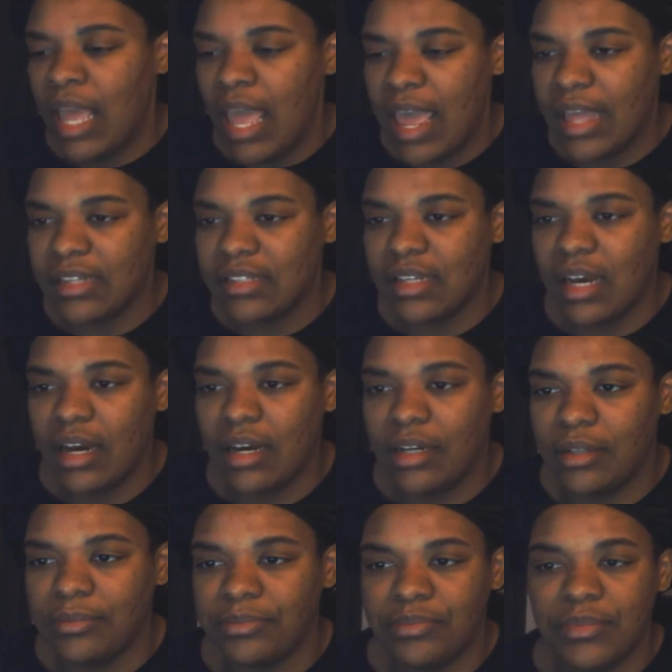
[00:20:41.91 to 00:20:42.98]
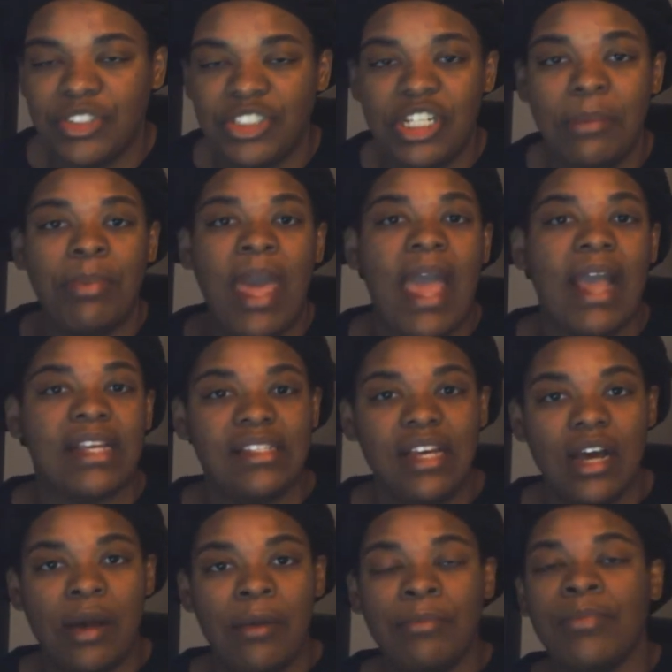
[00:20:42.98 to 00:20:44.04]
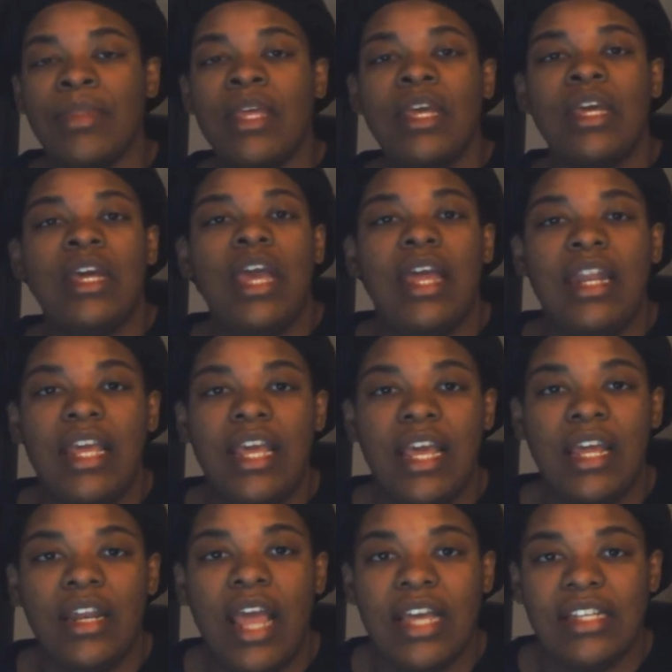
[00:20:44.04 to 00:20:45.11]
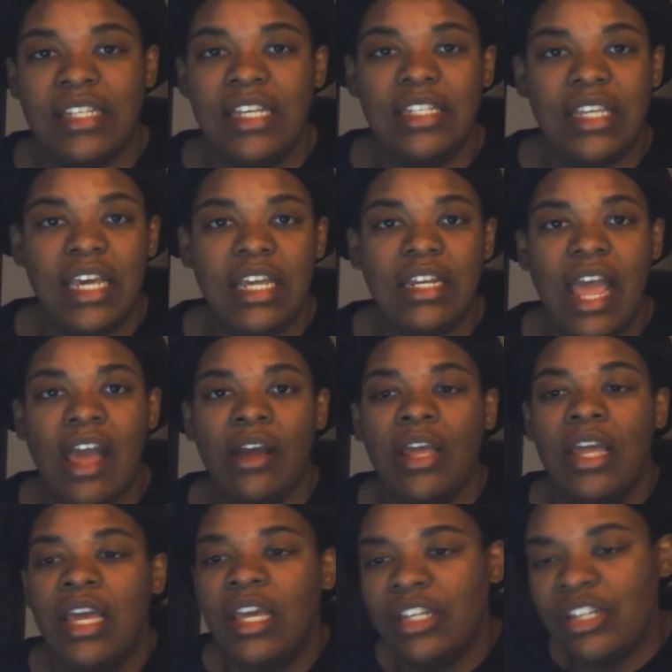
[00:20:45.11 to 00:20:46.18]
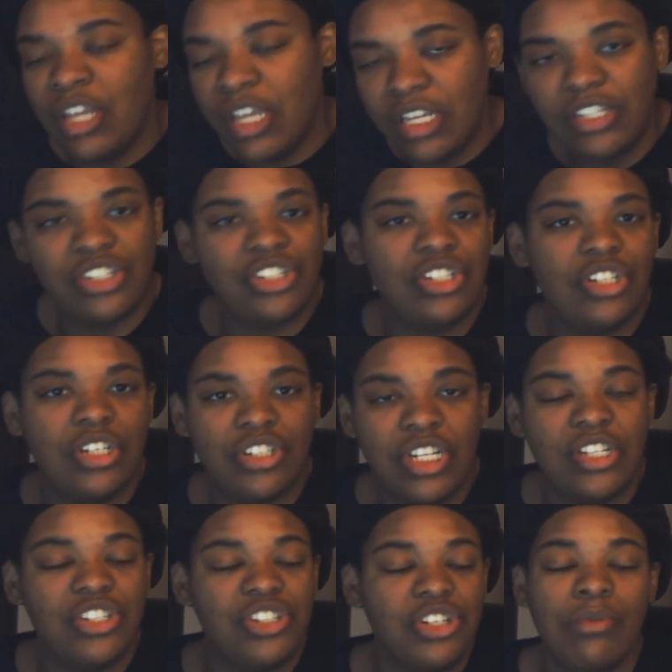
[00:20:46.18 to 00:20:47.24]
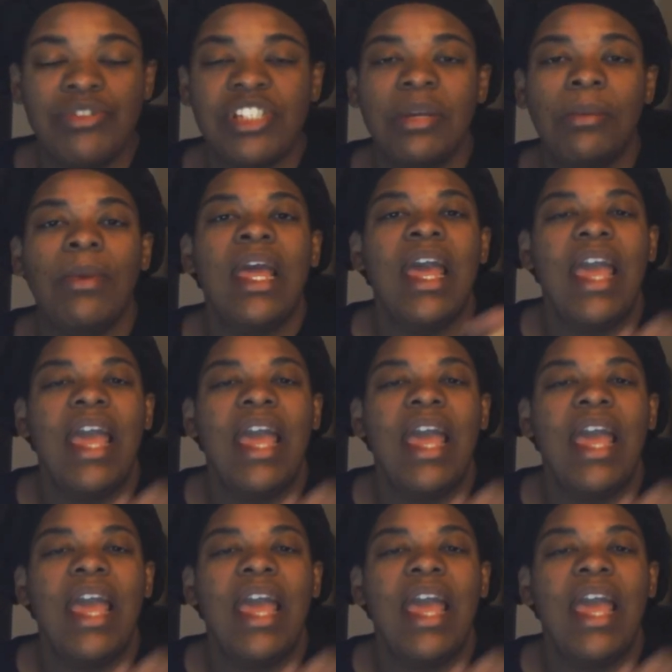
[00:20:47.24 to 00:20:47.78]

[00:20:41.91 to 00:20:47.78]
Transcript: And she backs up. And then as he's getting out, she shoots him